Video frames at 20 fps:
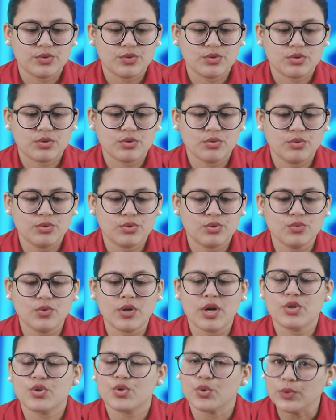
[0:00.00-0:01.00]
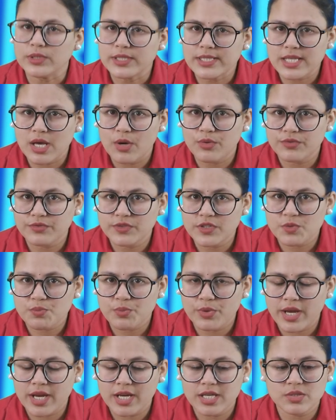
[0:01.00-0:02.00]
So to control the sound of the
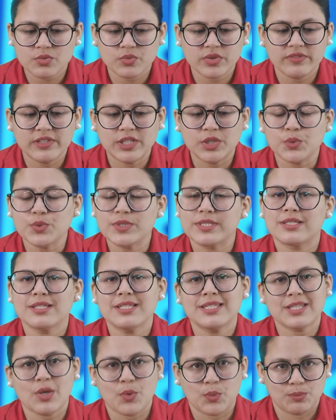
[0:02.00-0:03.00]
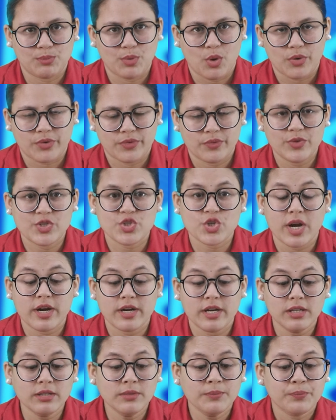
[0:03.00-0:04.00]
sprite, we will use the sound block, which are
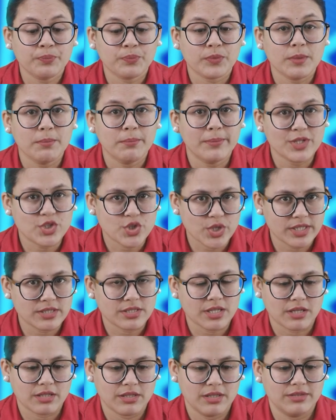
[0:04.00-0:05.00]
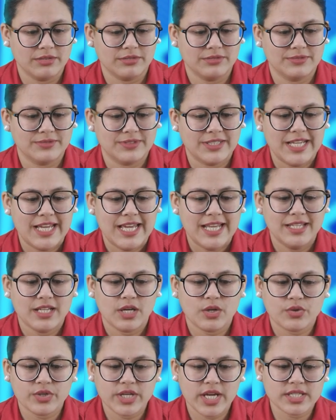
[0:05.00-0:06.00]
in magenta color.
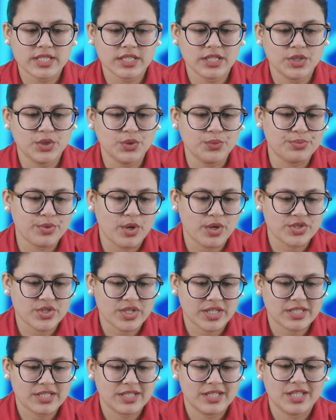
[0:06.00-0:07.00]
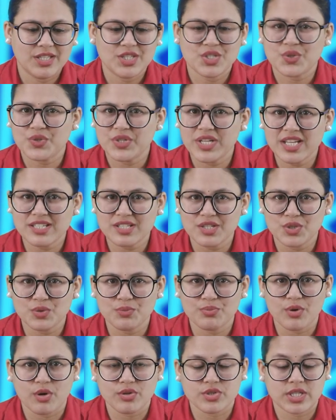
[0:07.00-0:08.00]
Now, creating a new project. To create a new
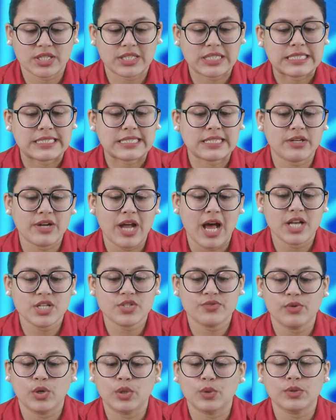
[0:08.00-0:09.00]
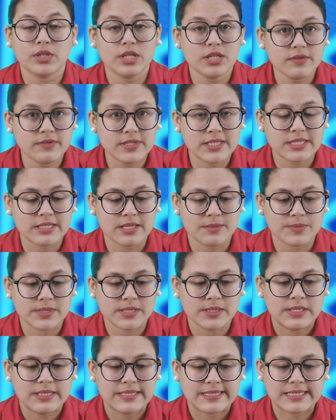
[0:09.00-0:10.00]
project in Scratch, follow the given steps.
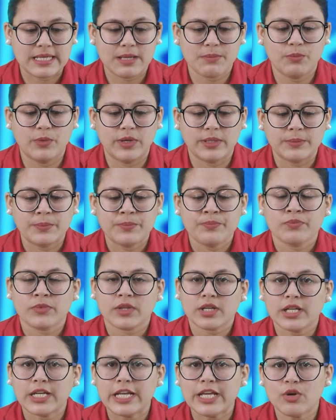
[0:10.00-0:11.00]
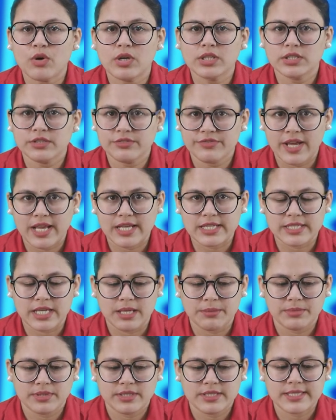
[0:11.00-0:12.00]
Step 1, click on the File
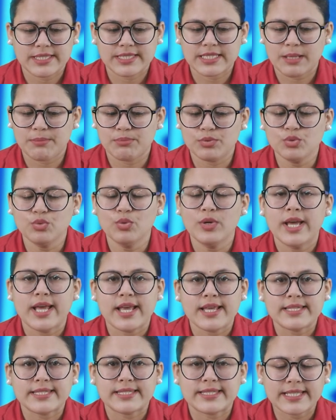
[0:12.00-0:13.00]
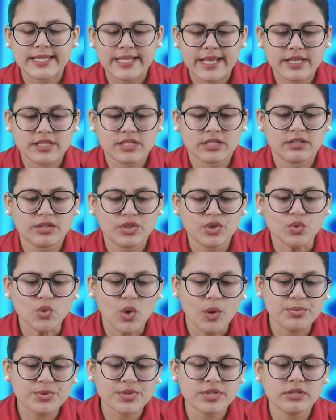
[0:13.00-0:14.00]
tab. Step 2, select the new
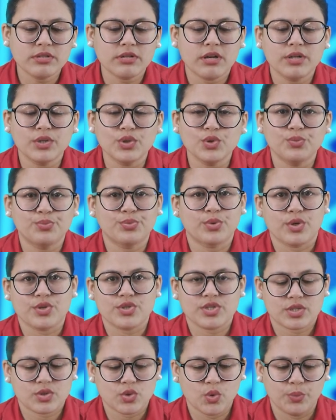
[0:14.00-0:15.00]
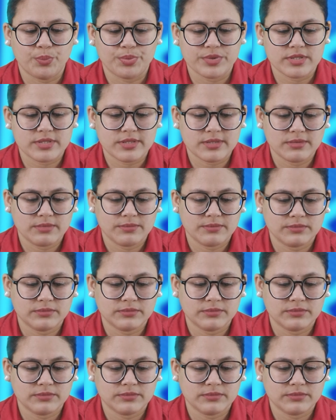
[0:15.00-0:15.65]
option, a new project opens.